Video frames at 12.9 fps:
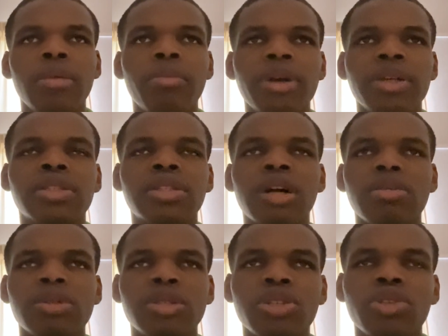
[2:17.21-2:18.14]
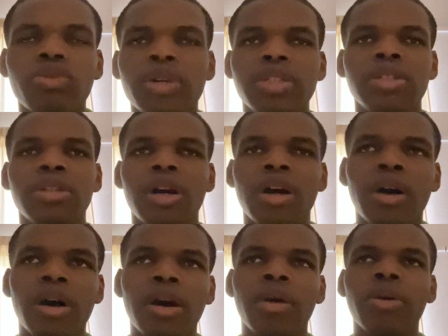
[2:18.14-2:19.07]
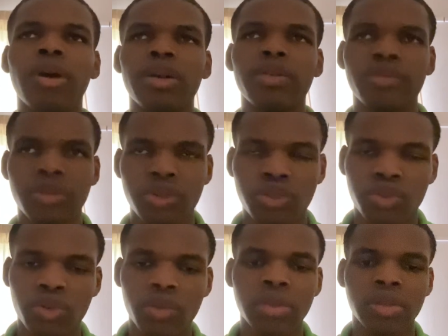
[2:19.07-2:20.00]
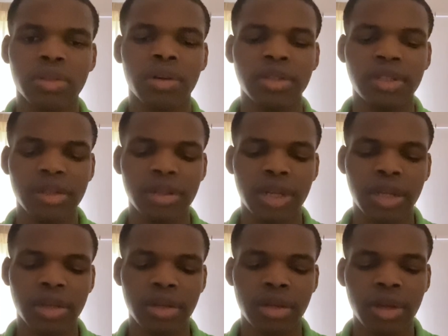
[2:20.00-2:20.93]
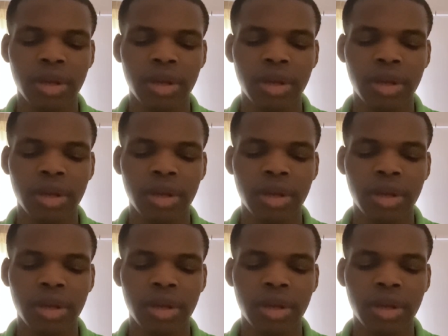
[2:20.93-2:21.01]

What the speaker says: messed up the situation, how out of control it's gotten. Like,